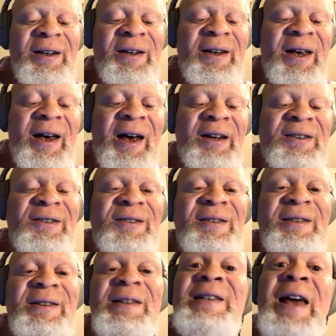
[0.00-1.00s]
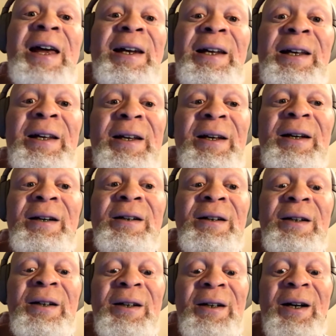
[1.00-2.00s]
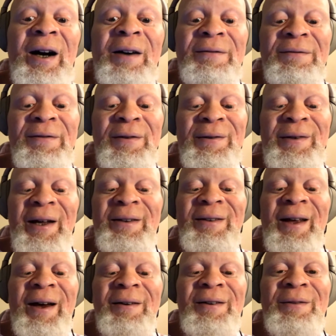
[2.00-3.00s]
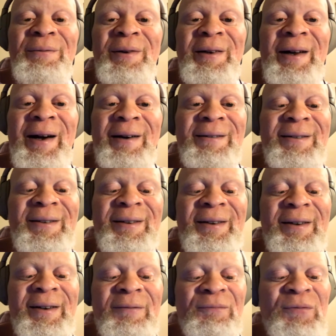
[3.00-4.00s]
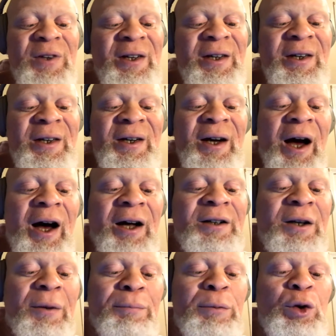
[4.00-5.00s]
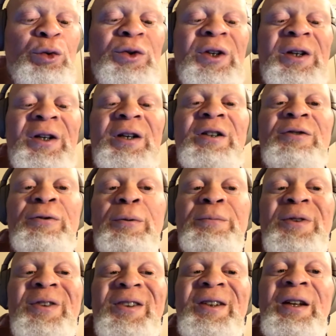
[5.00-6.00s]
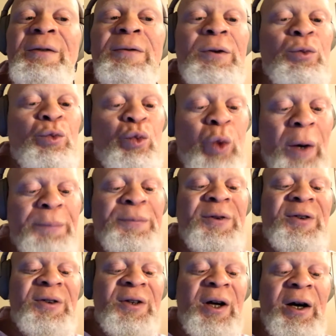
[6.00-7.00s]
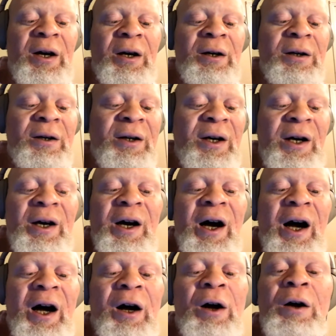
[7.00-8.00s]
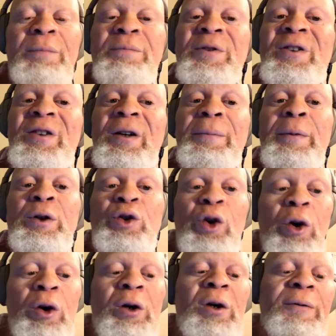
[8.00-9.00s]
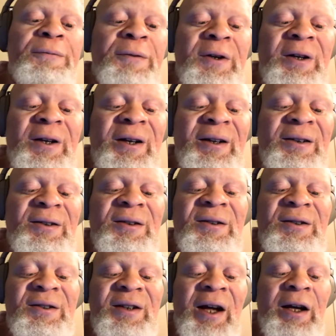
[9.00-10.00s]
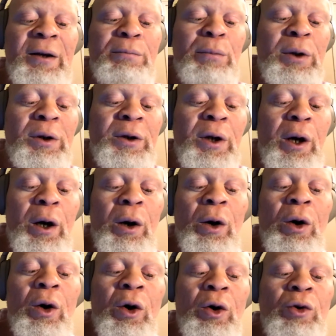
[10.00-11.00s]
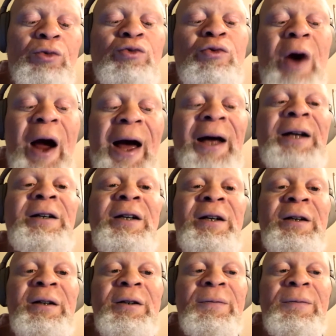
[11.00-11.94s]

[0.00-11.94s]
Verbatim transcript: Casnelli. I feel that's how you pronounce it. Uh, the music is from Stephen Webster. Uh, cinematography is Damon Horan.